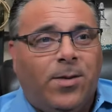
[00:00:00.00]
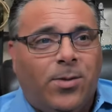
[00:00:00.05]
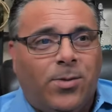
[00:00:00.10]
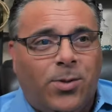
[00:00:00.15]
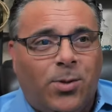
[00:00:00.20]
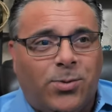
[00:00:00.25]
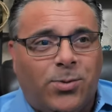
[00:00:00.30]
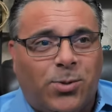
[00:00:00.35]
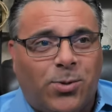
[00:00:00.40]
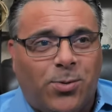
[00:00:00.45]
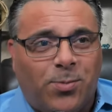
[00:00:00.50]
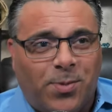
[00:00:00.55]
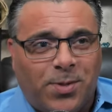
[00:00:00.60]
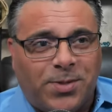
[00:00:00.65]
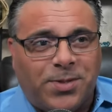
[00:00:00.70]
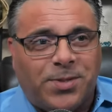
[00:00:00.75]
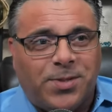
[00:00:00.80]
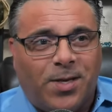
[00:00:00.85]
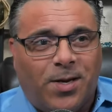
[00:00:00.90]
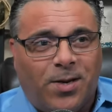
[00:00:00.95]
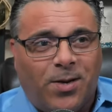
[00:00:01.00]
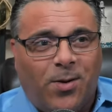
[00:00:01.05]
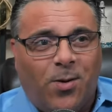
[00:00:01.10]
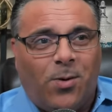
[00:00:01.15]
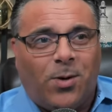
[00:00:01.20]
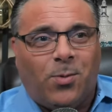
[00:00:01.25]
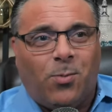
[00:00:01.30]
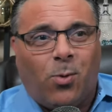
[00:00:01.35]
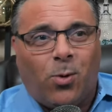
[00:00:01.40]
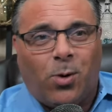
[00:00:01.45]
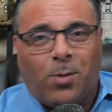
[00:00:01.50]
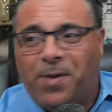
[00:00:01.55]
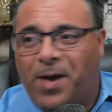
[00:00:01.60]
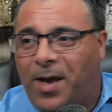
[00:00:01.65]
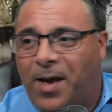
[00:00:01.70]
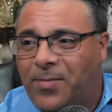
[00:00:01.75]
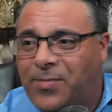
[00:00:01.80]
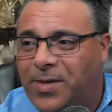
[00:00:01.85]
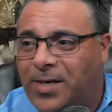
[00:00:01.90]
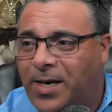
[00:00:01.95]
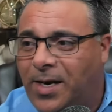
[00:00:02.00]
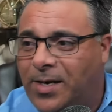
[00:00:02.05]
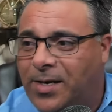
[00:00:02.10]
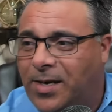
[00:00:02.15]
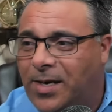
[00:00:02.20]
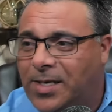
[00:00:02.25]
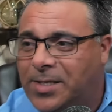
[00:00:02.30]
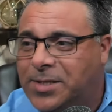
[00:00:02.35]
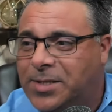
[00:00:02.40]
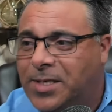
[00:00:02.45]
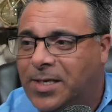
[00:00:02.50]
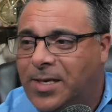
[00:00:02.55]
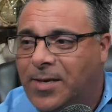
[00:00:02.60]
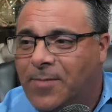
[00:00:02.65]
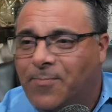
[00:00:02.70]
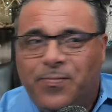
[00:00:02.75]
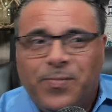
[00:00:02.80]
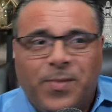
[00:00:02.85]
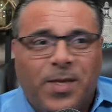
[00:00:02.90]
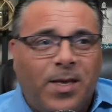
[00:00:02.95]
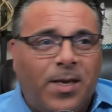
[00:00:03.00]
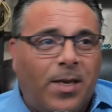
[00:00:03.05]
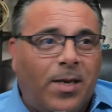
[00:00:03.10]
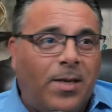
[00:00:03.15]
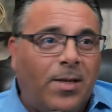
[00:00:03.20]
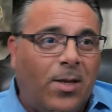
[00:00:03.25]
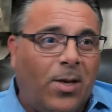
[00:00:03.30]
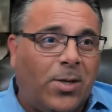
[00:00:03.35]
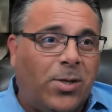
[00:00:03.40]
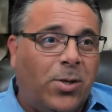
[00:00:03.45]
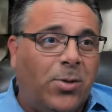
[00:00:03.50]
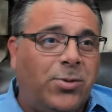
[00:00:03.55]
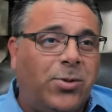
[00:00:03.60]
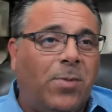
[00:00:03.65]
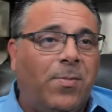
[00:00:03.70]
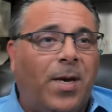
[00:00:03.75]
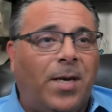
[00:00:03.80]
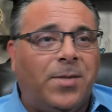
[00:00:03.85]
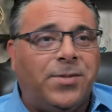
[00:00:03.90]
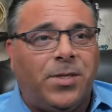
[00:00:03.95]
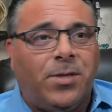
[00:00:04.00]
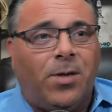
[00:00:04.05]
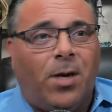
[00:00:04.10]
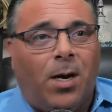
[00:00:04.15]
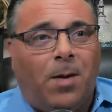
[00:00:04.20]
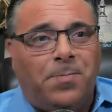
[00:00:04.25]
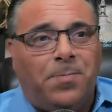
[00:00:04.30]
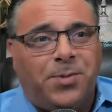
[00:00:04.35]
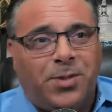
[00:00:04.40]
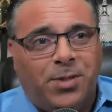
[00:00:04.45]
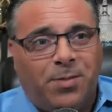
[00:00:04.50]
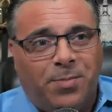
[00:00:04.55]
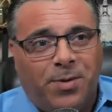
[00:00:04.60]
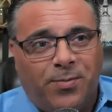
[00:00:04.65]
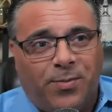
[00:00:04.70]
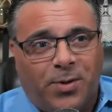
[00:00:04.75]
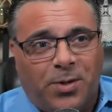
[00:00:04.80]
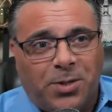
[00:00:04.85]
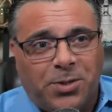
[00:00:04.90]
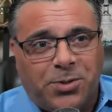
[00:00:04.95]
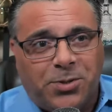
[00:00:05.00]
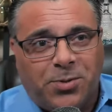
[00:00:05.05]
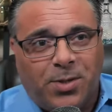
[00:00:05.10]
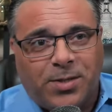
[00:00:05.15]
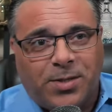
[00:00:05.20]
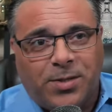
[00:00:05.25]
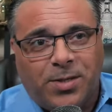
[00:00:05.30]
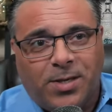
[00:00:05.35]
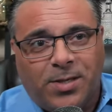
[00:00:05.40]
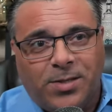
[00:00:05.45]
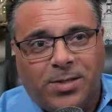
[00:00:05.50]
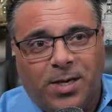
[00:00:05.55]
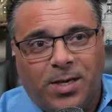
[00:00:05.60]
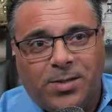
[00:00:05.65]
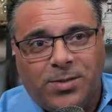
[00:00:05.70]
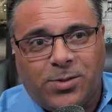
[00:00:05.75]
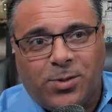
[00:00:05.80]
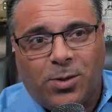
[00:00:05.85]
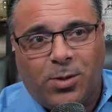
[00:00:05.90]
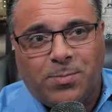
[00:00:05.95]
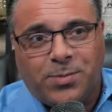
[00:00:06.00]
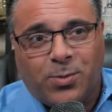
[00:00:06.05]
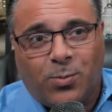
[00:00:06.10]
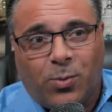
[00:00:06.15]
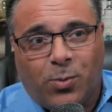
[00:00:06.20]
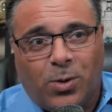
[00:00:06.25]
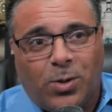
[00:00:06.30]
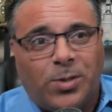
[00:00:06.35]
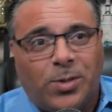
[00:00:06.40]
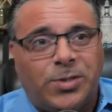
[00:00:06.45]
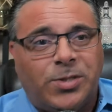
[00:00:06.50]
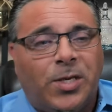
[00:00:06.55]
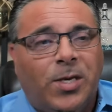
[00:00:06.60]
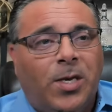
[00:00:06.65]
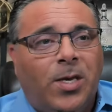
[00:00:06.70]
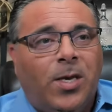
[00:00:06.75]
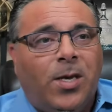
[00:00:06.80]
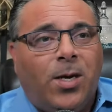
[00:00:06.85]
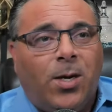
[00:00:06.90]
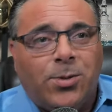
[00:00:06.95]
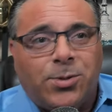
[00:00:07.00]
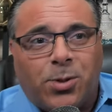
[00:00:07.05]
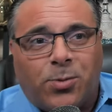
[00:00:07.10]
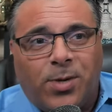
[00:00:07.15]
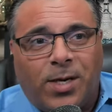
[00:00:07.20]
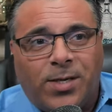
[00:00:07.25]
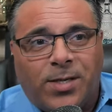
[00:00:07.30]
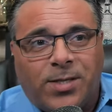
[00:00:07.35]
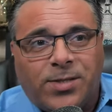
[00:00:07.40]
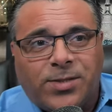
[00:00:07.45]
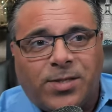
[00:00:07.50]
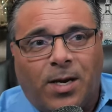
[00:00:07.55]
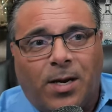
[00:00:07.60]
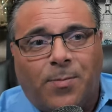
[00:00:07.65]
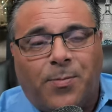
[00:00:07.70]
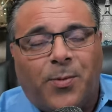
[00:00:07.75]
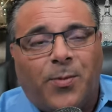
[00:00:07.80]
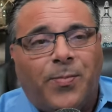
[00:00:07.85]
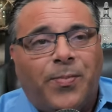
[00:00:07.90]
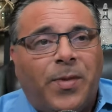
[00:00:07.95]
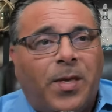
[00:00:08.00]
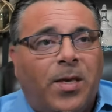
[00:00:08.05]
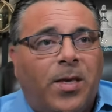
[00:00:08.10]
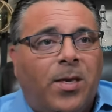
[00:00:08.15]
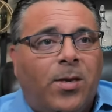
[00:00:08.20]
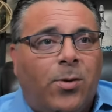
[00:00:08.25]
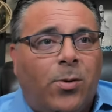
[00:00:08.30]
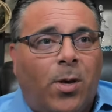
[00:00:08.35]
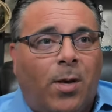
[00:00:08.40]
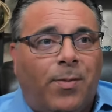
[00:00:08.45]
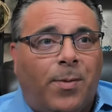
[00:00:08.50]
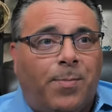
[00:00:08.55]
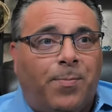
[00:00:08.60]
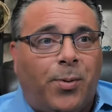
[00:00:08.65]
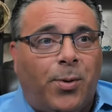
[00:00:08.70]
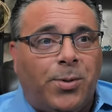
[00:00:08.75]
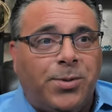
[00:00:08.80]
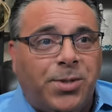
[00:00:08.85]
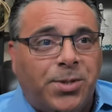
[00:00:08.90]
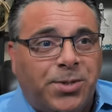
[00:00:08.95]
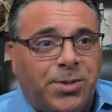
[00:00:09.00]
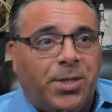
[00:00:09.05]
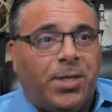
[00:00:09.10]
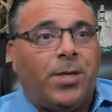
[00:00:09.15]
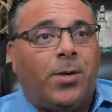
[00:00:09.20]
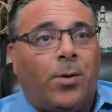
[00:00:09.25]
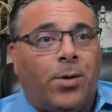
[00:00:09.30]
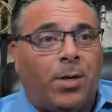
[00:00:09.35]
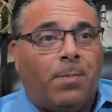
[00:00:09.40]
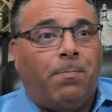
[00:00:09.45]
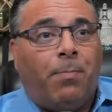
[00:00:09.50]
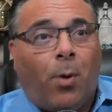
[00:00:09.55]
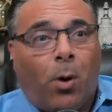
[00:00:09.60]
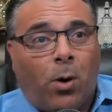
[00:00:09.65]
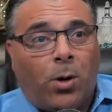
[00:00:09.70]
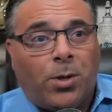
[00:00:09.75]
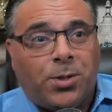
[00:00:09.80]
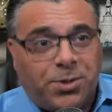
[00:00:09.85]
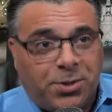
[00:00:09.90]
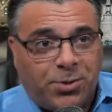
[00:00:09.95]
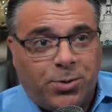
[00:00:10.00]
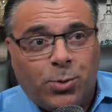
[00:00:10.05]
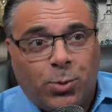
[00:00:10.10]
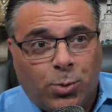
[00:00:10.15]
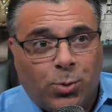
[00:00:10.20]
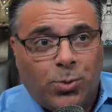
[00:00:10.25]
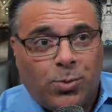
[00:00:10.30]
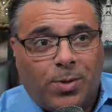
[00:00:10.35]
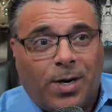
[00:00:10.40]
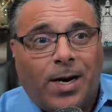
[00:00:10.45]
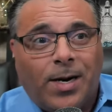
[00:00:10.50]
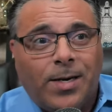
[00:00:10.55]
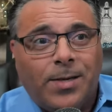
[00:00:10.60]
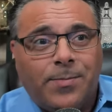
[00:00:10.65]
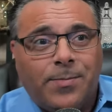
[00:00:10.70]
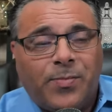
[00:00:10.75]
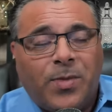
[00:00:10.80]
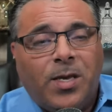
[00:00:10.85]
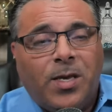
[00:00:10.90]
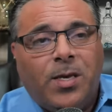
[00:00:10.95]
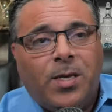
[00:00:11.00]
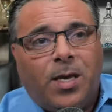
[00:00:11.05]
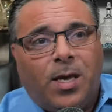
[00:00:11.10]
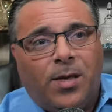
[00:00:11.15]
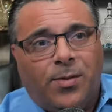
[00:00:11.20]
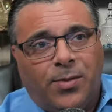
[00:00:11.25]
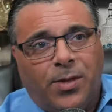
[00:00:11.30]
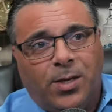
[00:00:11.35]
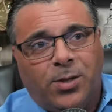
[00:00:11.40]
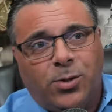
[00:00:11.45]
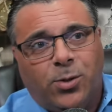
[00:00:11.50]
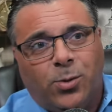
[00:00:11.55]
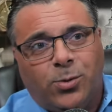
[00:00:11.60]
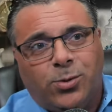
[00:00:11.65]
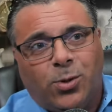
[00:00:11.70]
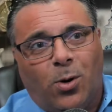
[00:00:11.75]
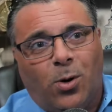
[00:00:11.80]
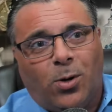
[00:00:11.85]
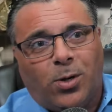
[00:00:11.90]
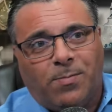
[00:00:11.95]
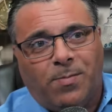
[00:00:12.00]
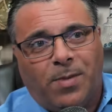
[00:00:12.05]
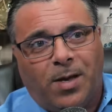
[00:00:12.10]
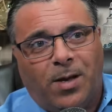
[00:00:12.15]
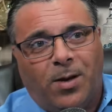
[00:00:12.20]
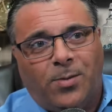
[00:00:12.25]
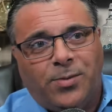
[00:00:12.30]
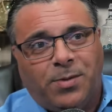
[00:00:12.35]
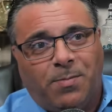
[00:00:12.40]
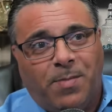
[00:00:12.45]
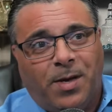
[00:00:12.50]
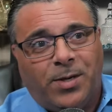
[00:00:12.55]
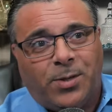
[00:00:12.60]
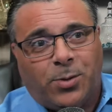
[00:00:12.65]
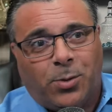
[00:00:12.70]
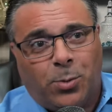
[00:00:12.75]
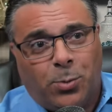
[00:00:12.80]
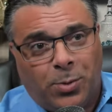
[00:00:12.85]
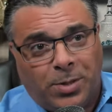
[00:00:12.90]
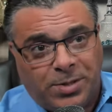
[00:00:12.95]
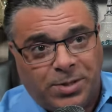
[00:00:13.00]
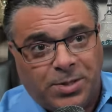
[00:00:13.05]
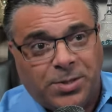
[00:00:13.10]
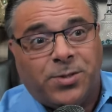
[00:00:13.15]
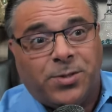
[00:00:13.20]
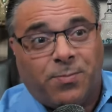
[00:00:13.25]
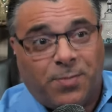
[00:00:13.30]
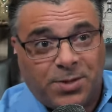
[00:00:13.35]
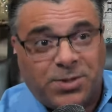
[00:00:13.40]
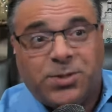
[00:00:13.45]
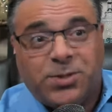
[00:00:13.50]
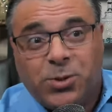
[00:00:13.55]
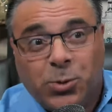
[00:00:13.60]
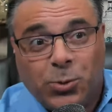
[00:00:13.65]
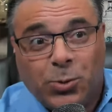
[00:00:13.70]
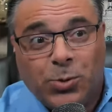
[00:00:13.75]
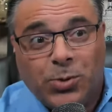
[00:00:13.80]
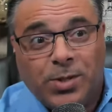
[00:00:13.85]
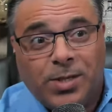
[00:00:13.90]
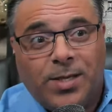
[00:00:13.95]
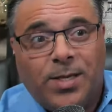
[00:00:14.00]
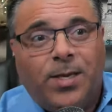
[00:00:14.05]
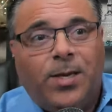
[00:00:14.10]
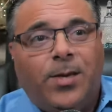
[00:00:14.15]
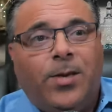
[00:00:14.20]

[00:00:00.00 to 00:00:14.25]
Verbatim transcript: YouTube is uh, on a warpath today, I guess. Look, YouTube has the option to be very strict in, in terms of words. Here's a great example. You have a person sitting on a bar stool, right? And then you talk about the medical reasons of a stool.